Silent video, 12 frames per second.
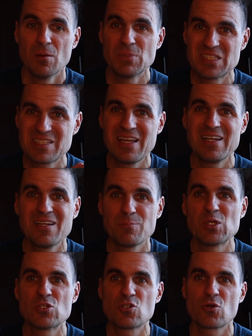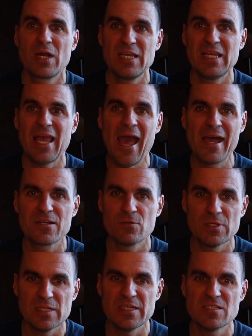but setting up your training
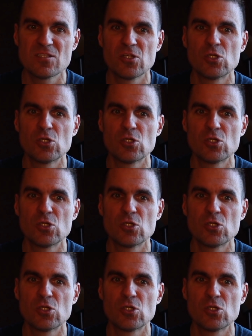accurately so